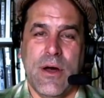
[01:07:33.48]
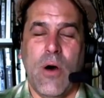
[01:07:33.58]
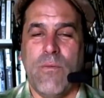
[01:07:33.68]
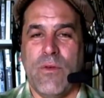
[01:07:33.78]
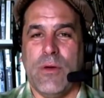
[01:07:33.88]

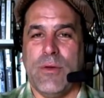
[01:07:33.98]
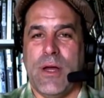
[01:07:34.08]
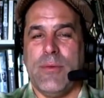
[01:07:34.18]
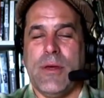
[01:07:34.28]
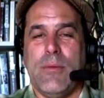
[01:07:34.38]
hopefully will
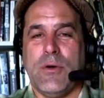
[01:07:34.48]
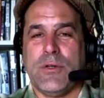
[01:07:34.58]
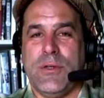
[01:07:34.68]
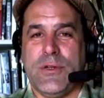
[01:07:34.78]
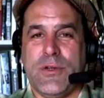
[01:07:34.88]
not be
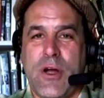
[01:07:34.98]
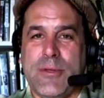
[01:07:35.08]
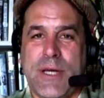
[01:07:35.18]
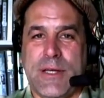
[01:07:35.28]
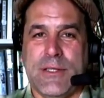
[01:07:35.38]
emotionally
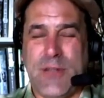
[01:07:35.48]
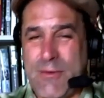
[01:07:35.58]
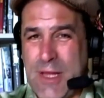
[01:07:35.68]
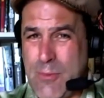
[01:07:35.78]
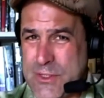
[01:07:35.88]
traumatizing. Do you
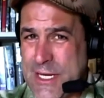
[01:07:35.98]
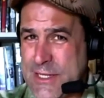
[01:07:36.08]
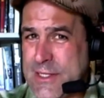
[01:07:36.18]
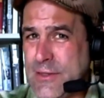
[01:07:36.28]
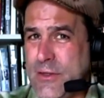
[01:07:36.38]
have a lot more
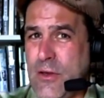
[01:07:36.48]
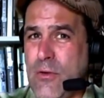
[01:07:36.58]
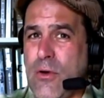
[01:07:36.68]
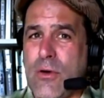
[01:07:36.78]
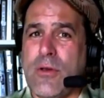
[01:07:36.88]
testing to
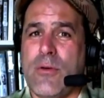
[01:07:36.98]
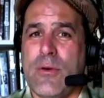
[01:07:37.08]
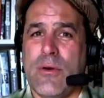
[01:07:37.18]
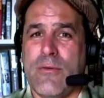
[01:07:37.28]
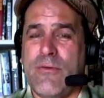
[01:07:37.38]
do, or are
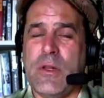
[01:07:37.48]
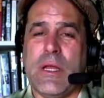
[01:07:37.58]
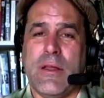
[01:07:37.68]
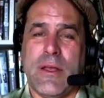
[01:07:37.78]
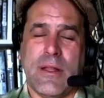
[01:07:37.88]
you
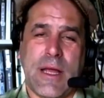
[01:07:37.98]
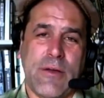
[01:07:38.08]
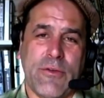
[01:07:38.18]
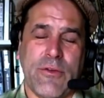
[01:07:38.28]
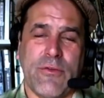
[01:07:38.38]
fully in the
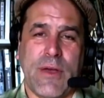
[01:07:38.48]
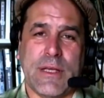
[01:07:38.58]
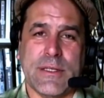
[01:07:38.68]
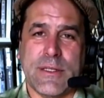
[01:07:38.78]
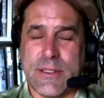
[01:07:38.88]
analysis
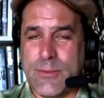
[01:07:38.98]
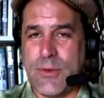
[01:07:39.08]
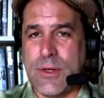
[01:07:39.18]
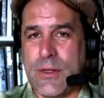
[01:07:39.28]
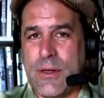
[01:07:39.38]
phase at this
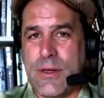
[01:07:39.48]
point?